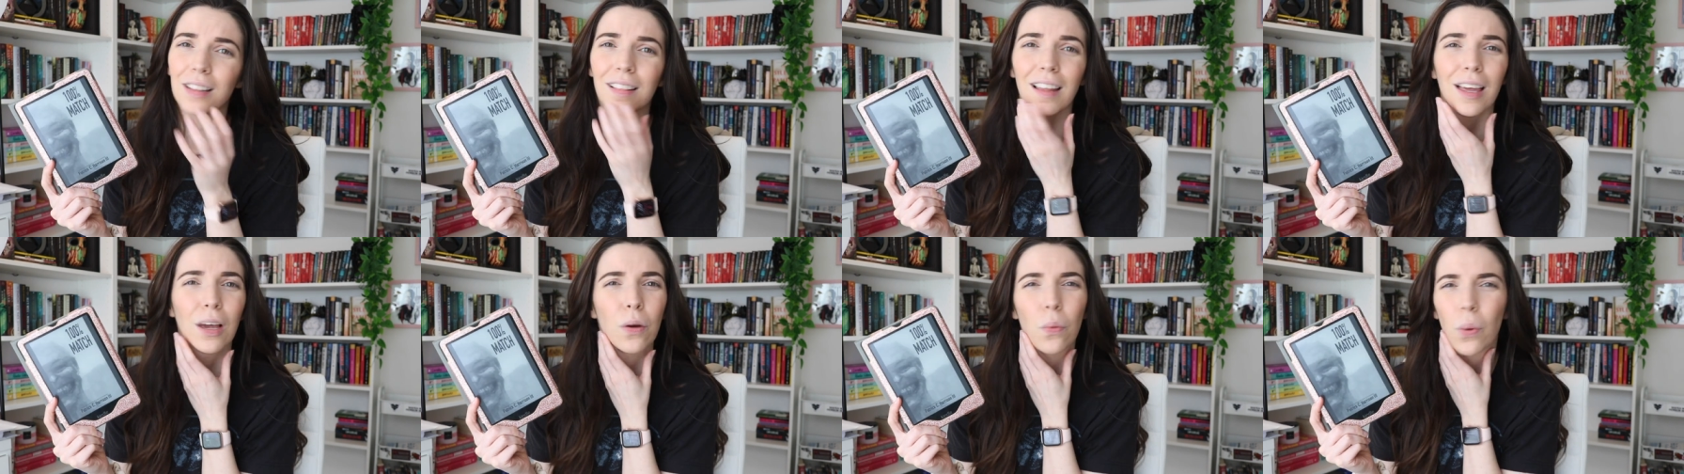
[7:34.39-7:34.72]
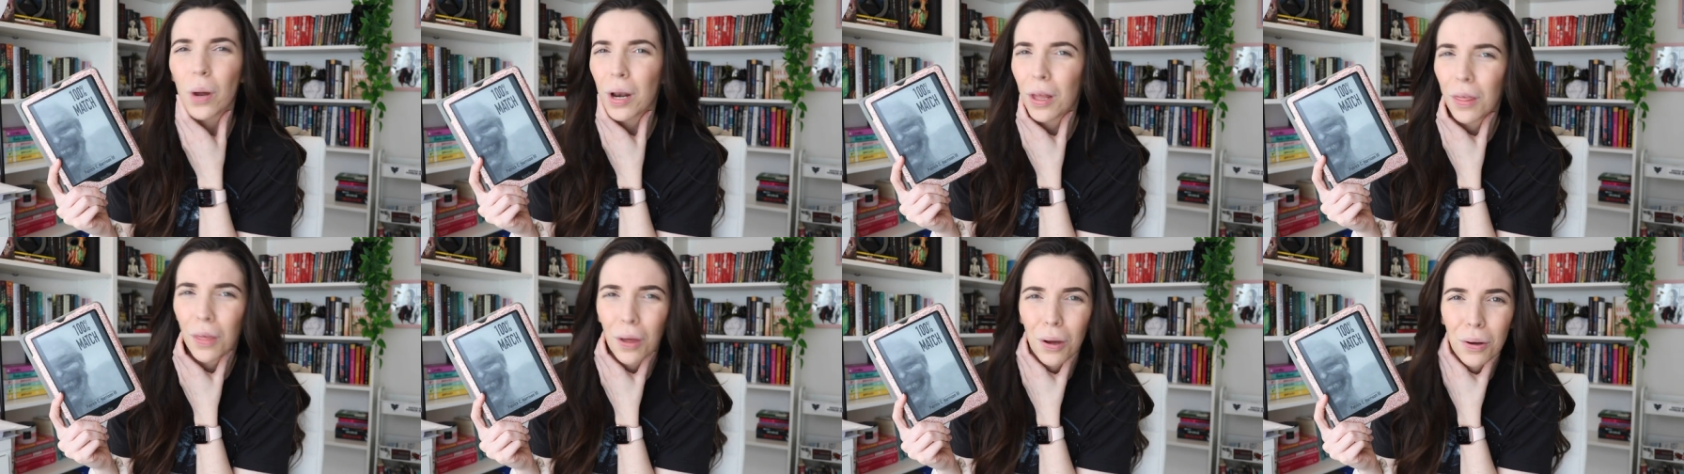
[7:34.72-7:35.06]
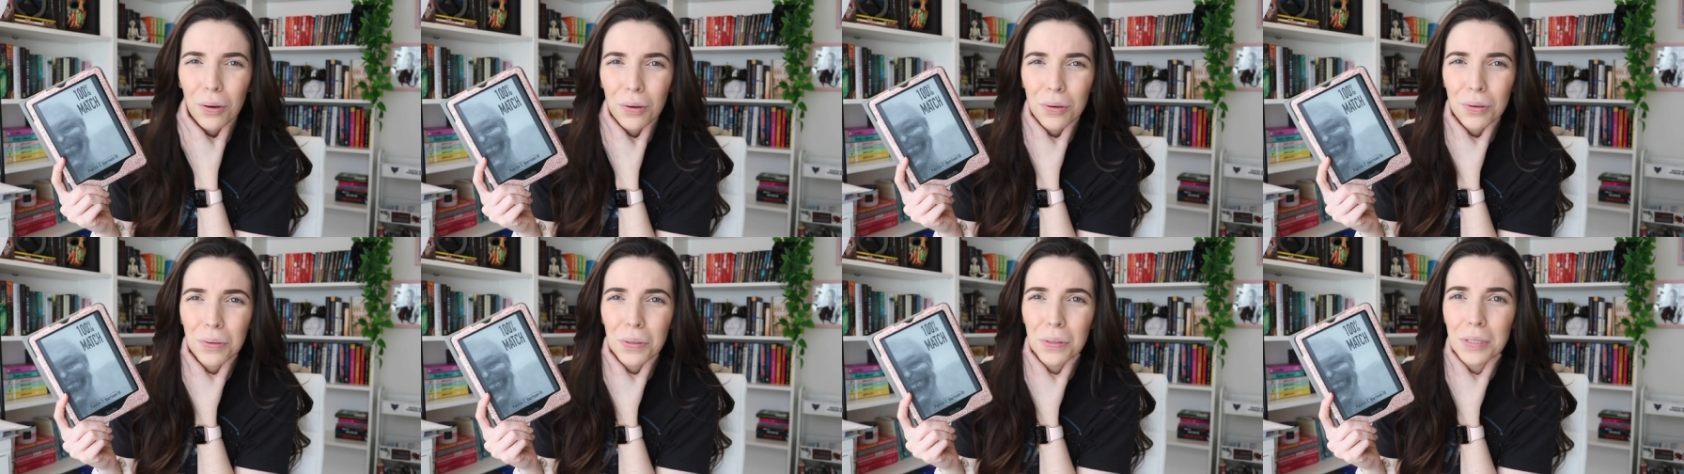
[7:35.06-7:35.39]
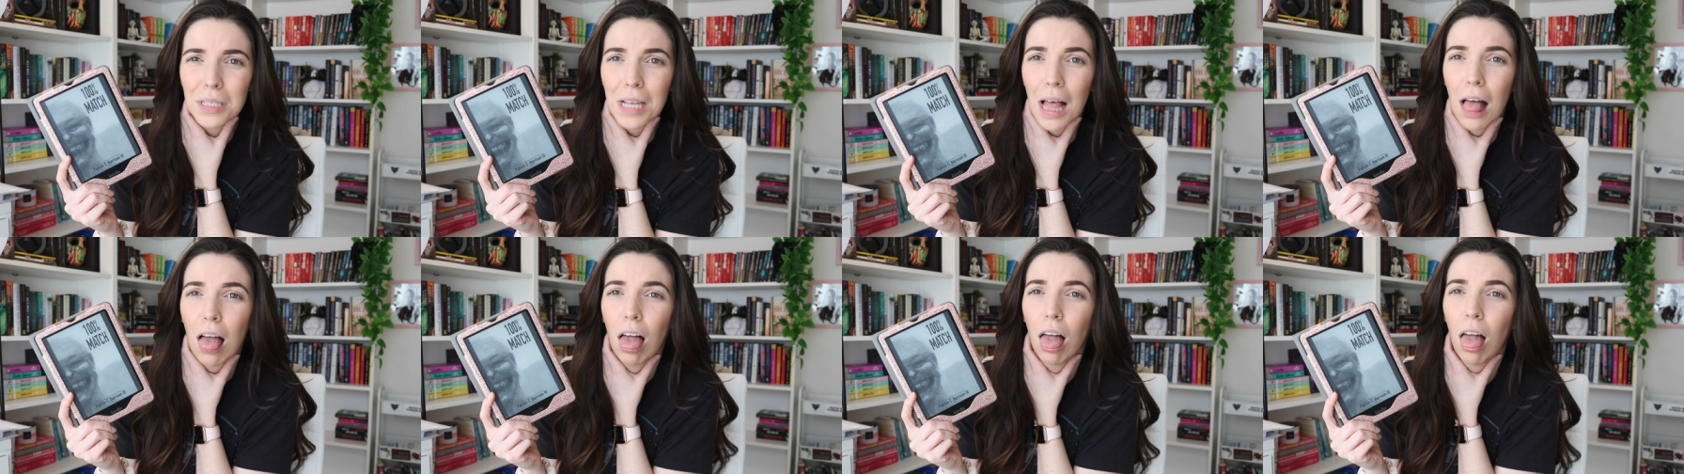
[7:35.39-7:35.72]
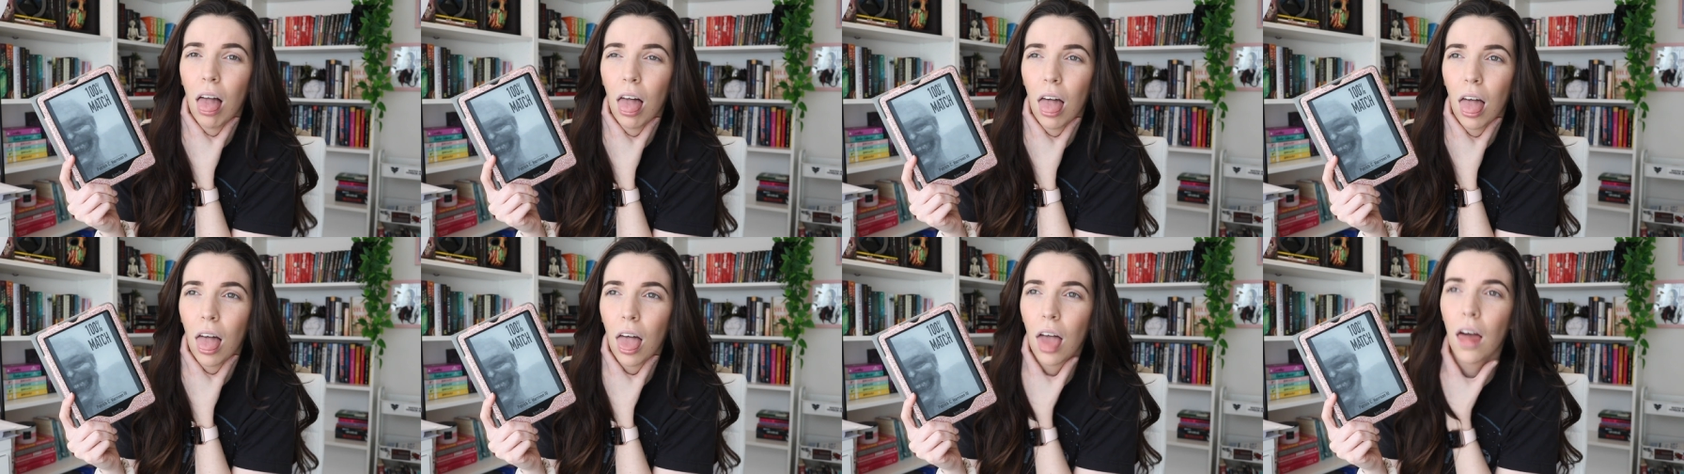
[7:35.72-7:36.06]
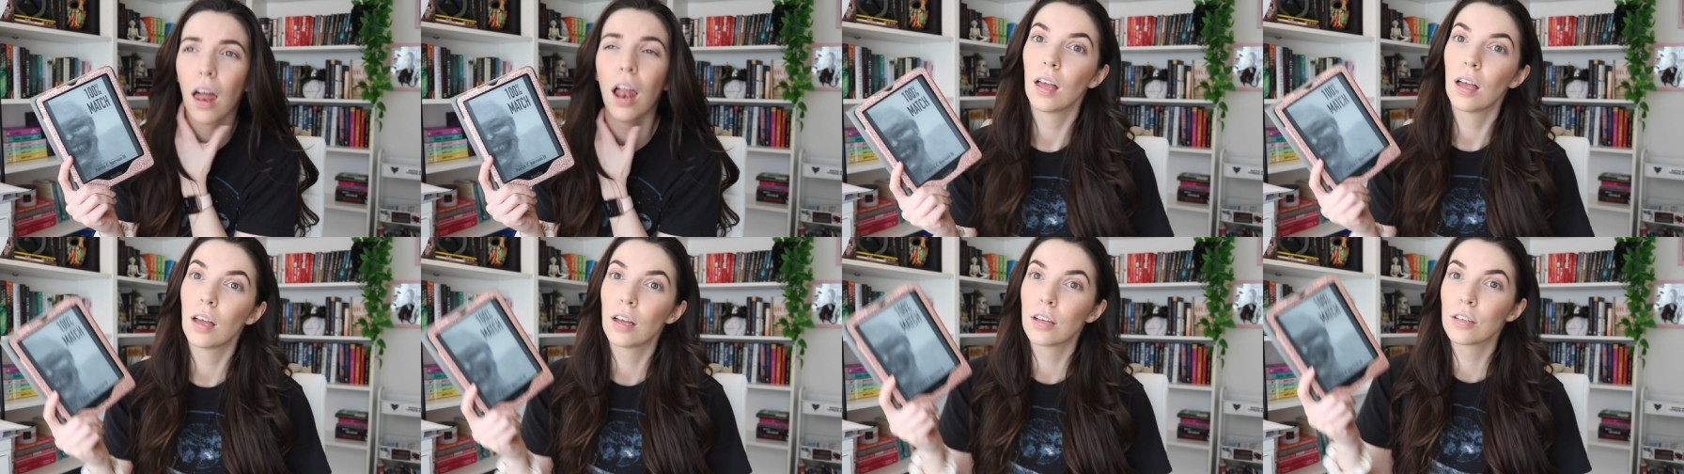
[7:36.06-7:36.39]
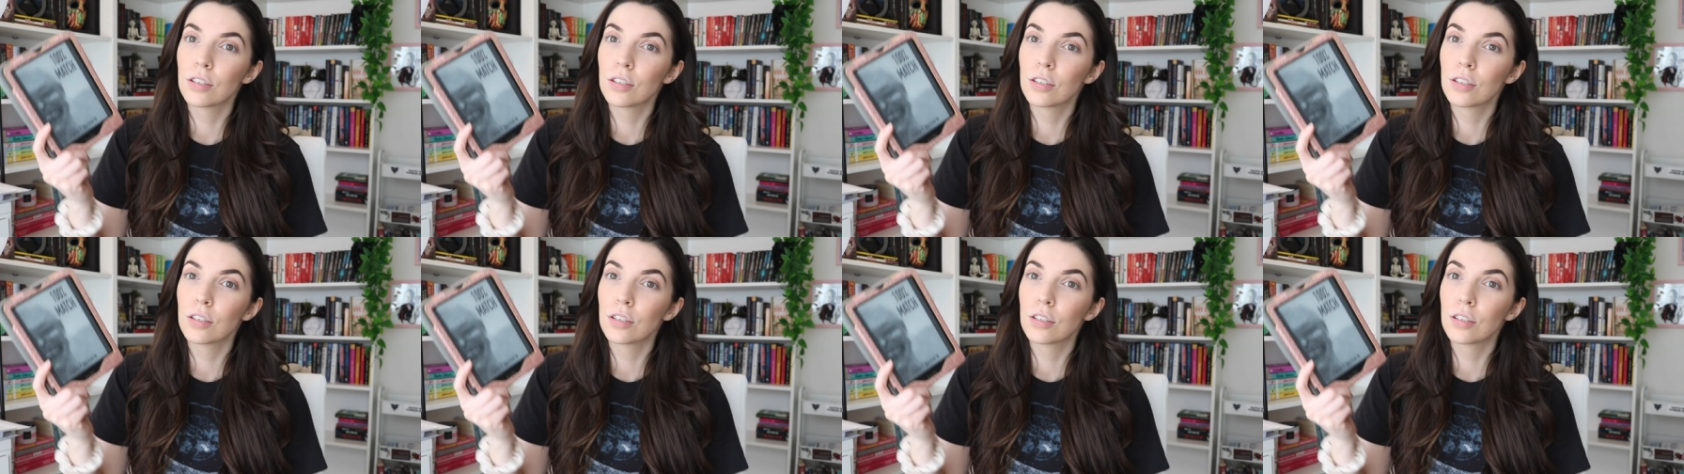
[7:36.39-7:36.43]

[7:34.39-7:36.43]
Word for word: Like one of those. Ugh.